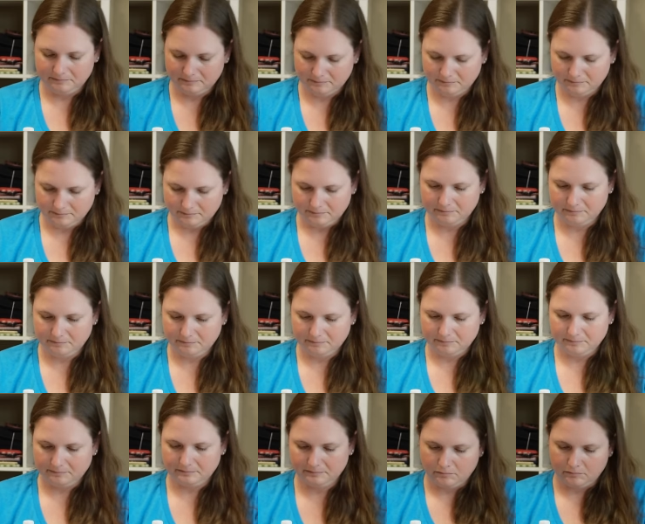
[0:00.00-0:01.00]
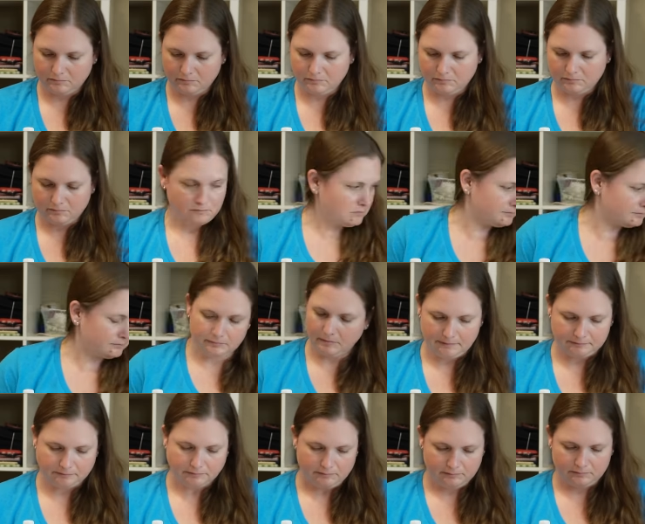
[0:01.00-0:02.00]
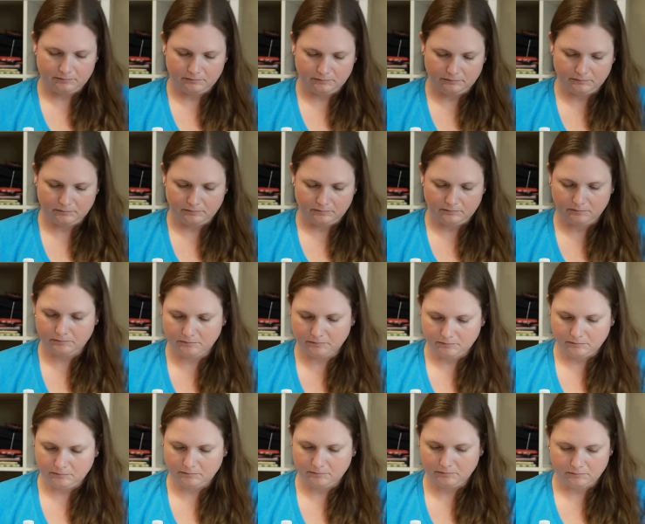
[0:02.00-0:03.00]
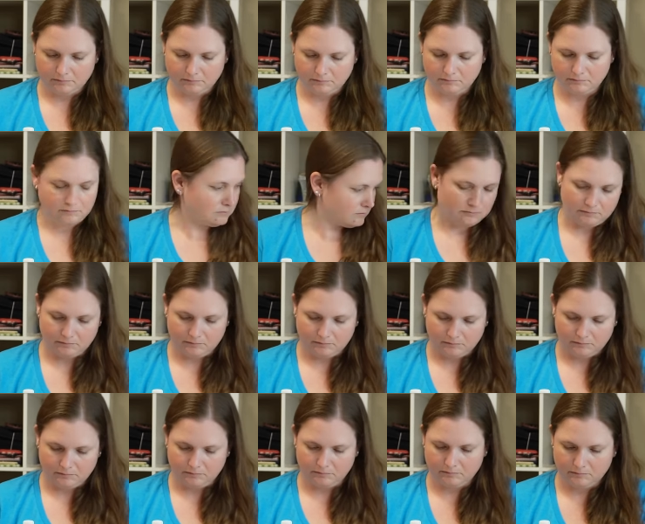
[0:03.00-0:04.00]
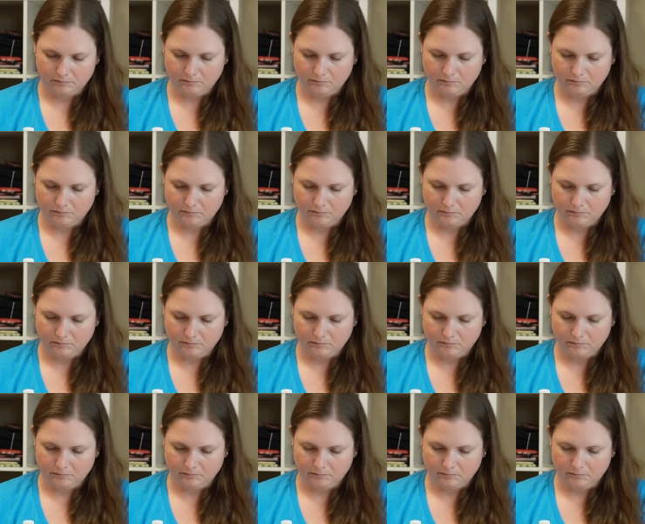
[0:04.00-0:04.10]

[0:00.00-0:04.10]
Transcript: (silence)